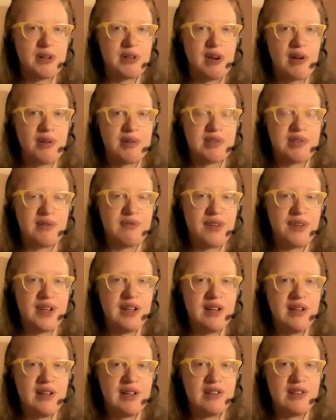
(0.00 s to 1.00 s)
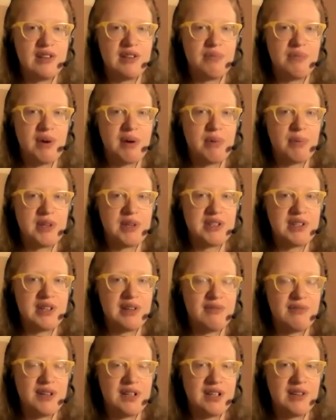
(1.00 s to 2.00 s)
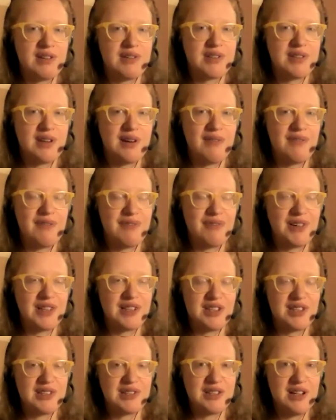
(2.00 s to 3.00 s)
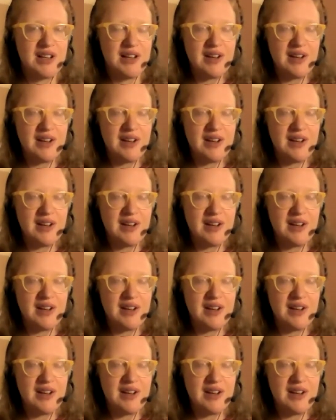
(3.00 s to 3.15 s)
called Sophia that you've probably seen videos of, which is